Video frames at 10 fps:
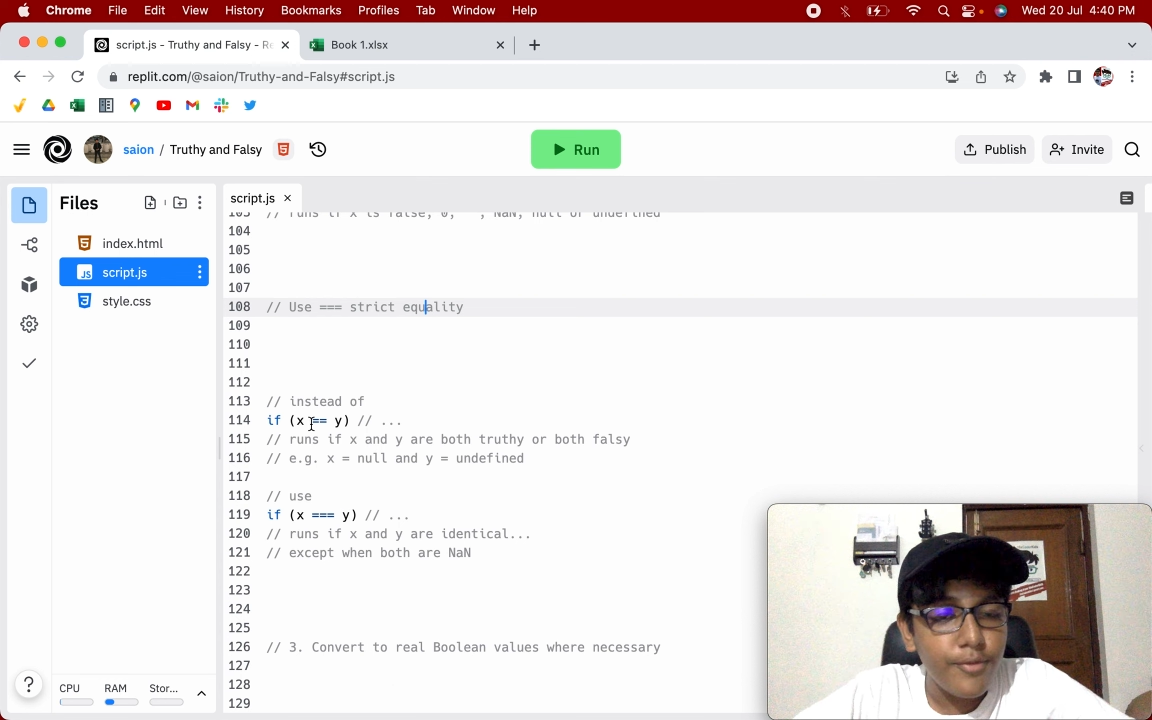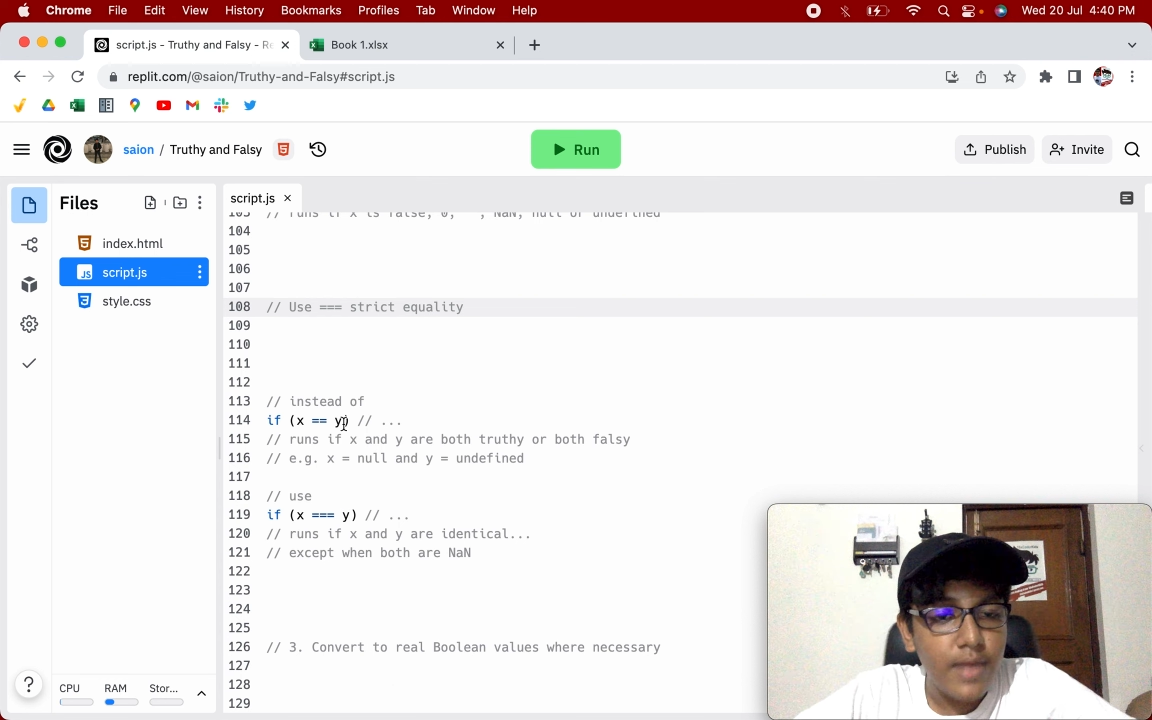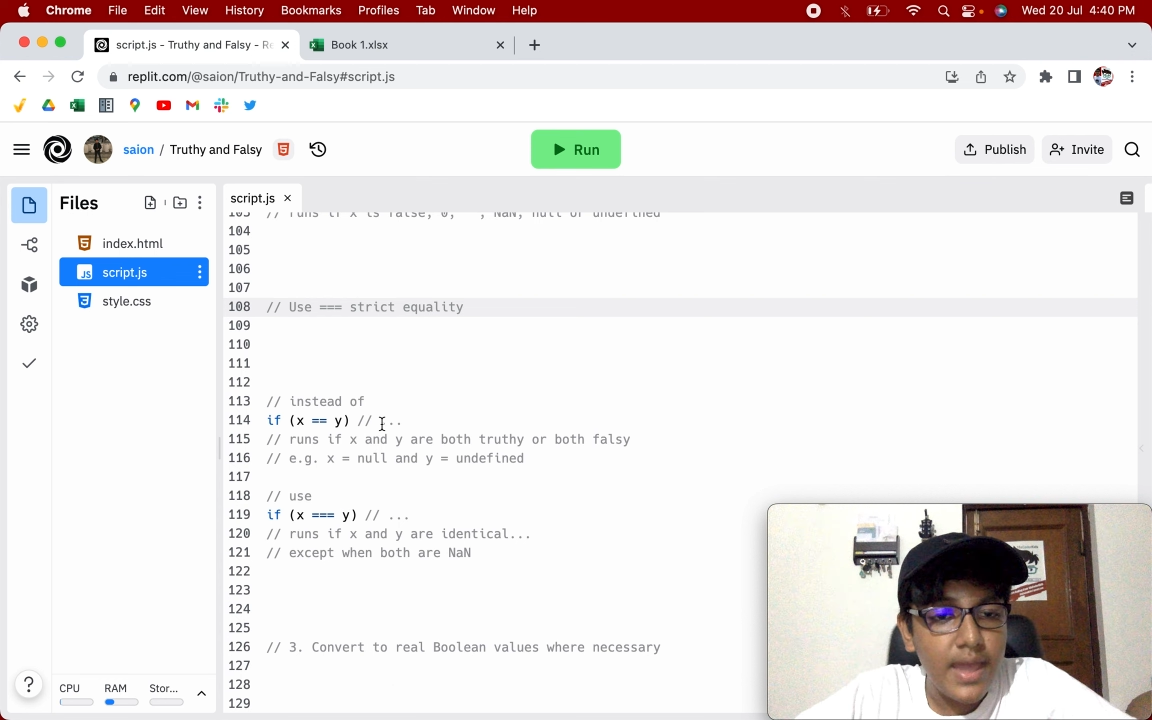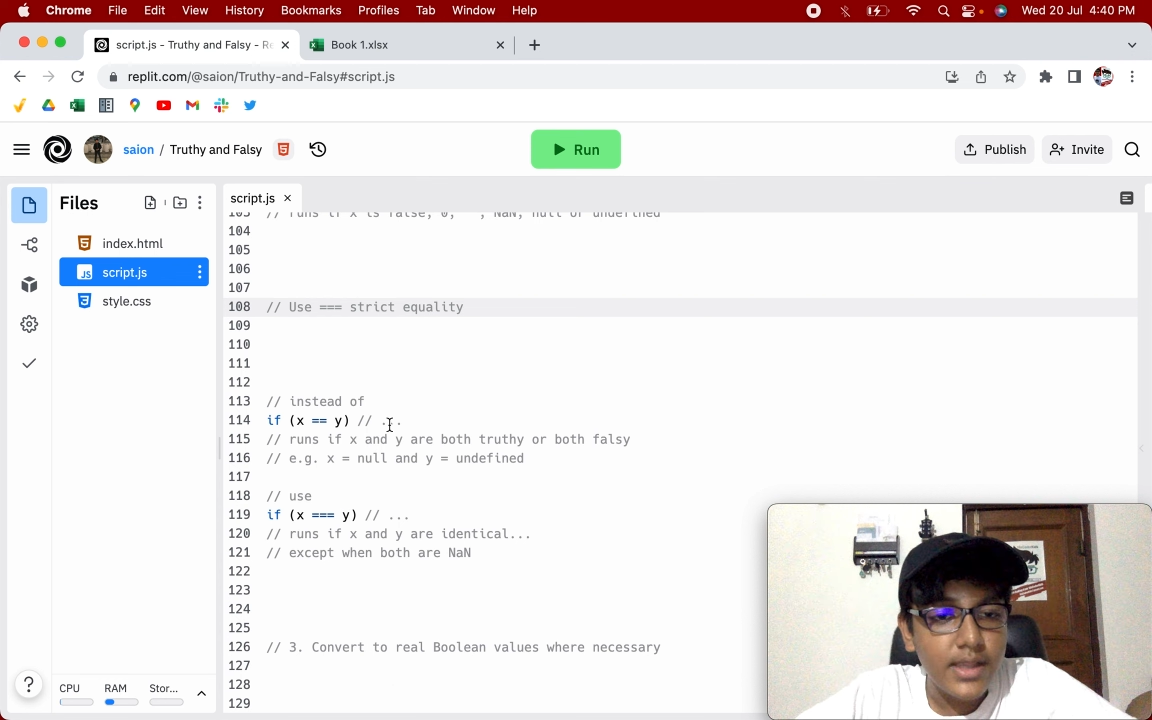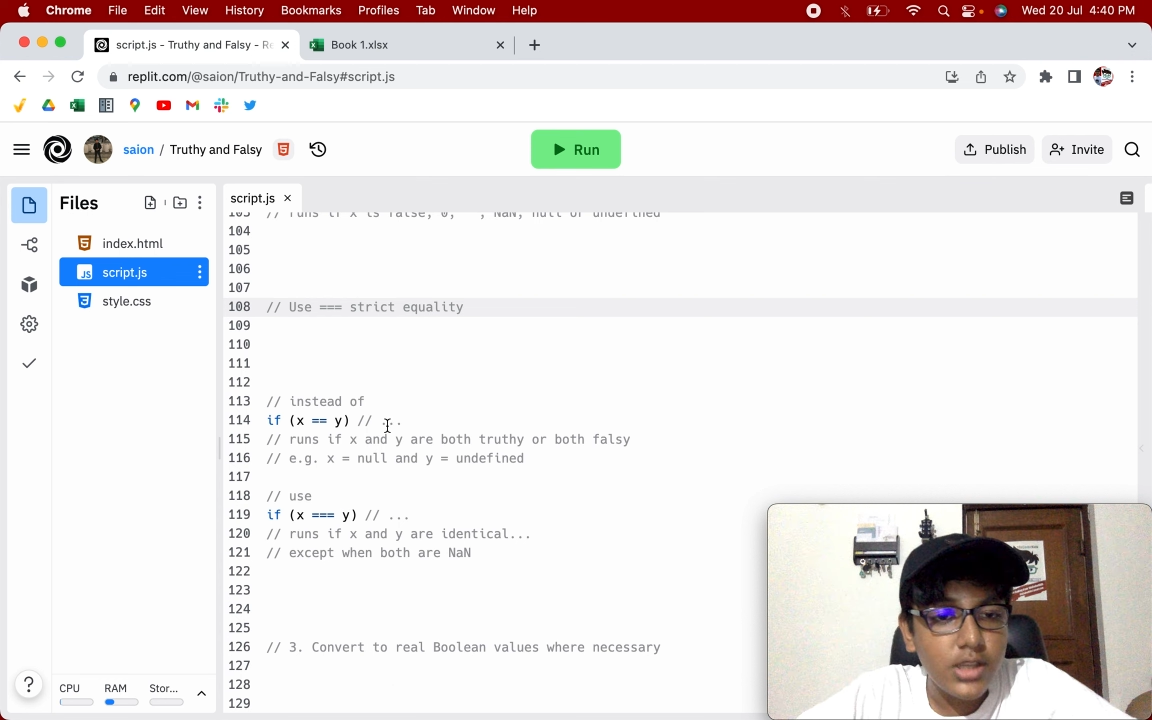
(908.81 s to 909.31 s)

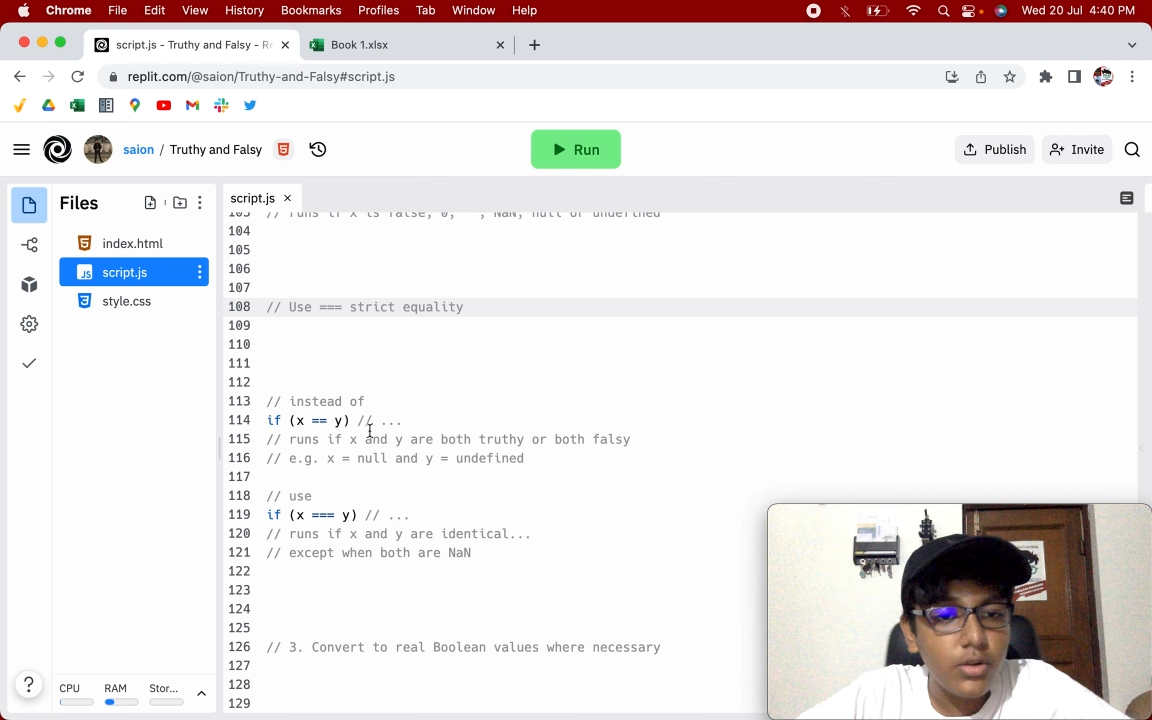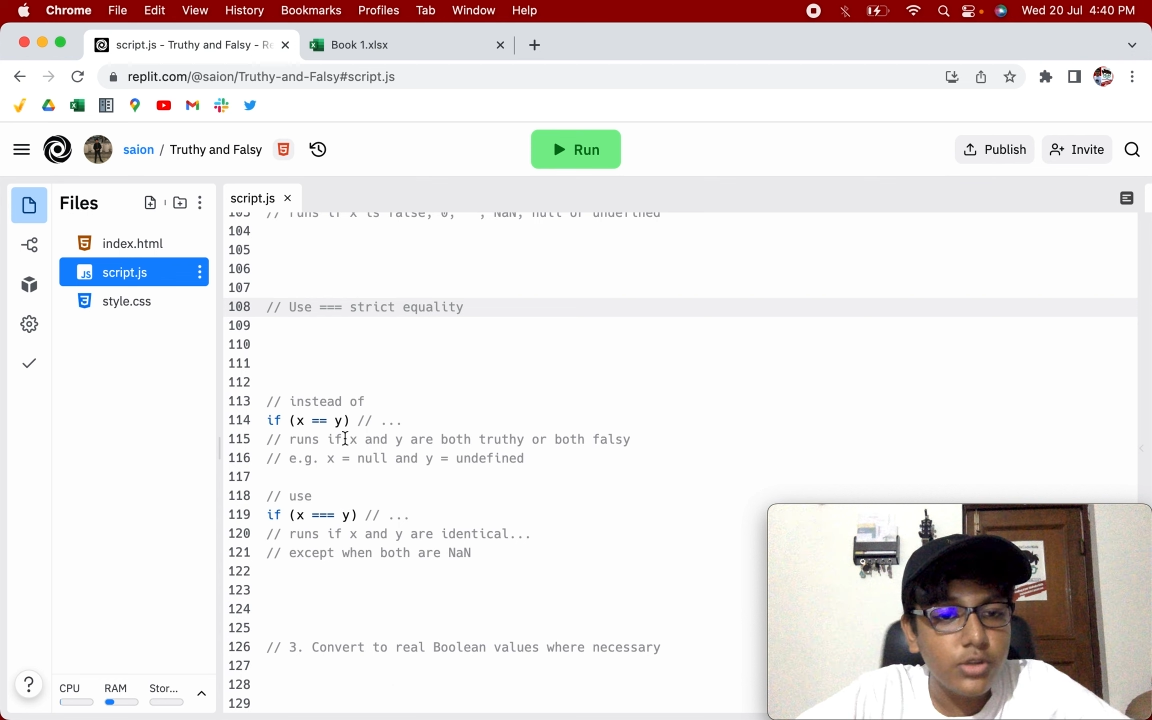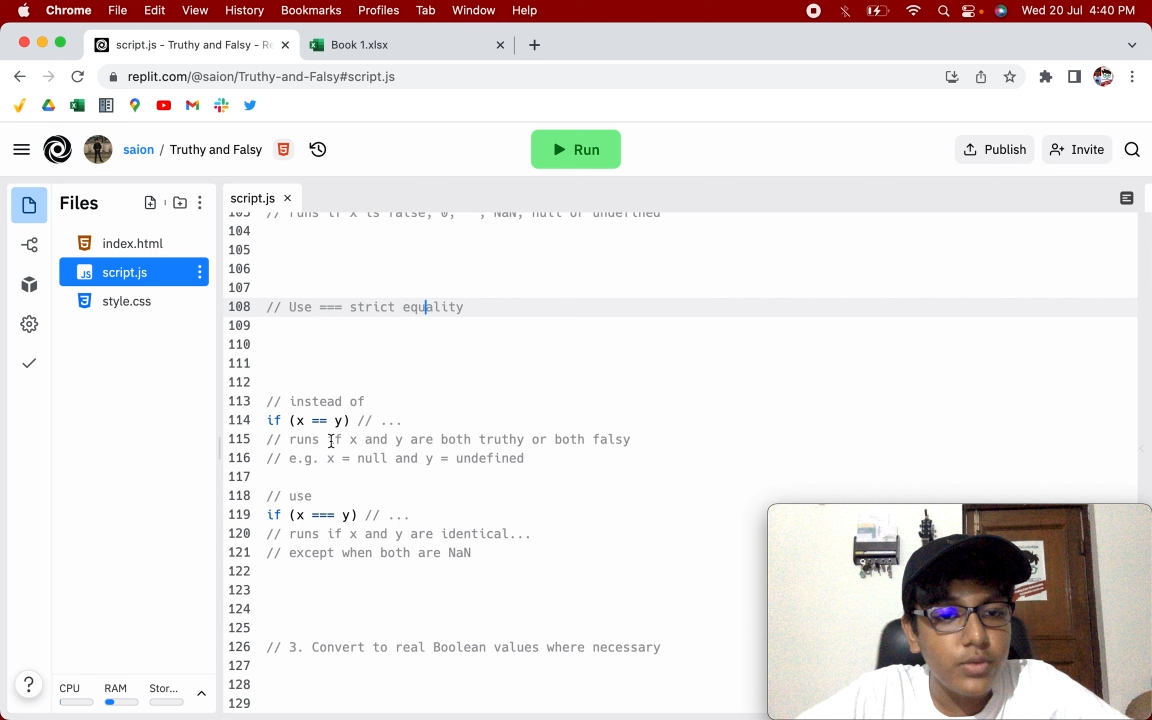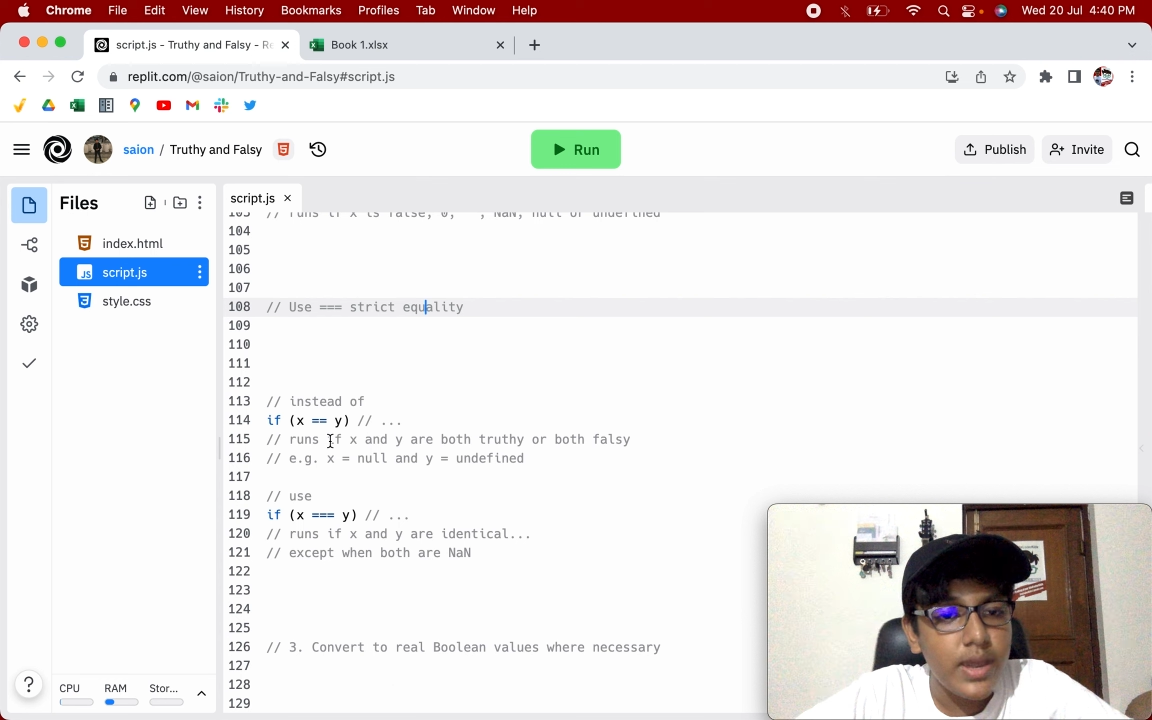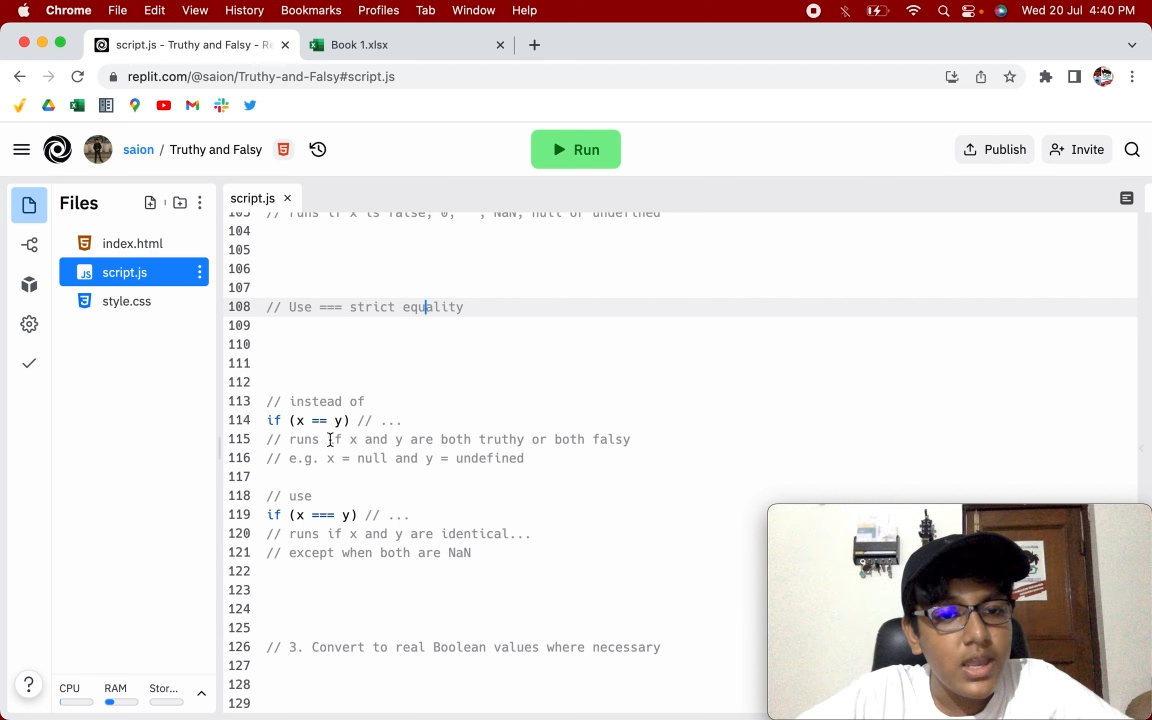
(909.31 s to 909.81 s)
x equals
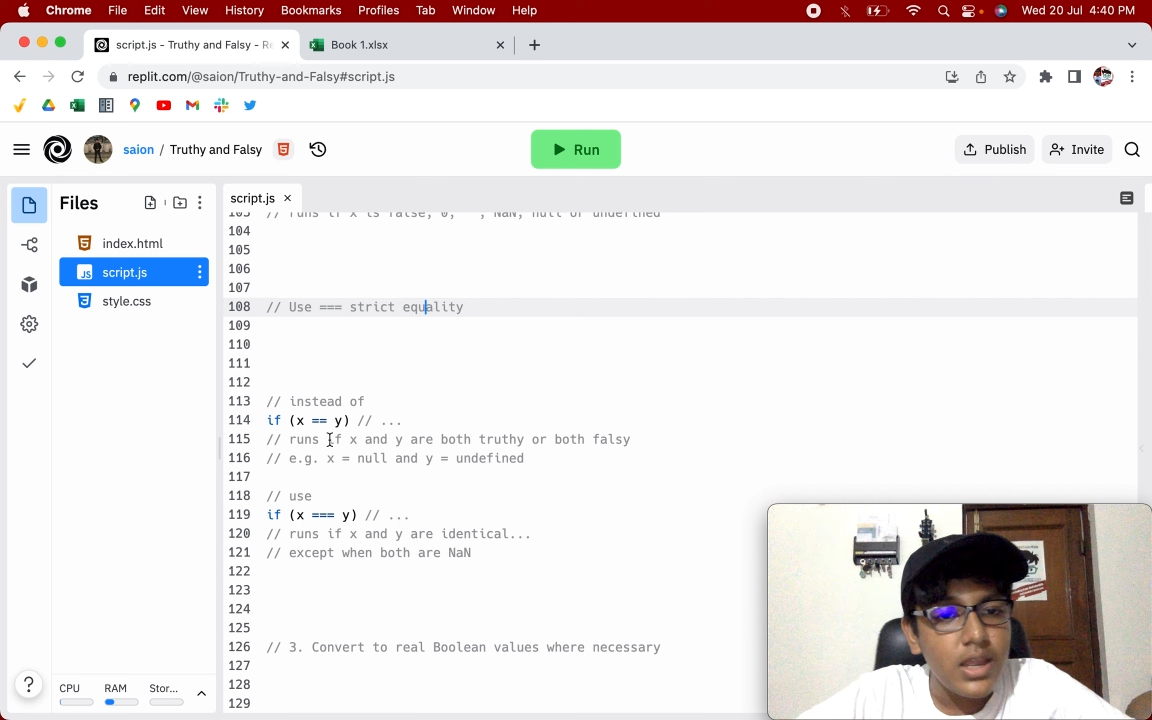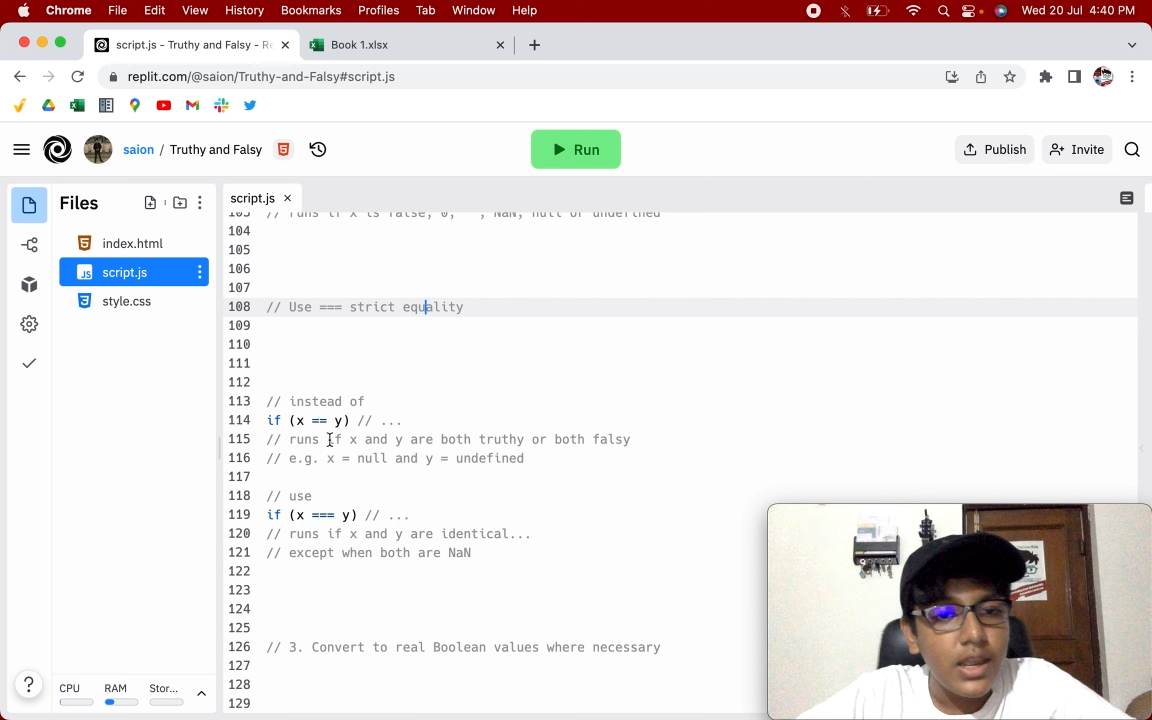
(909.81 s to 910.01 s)
y,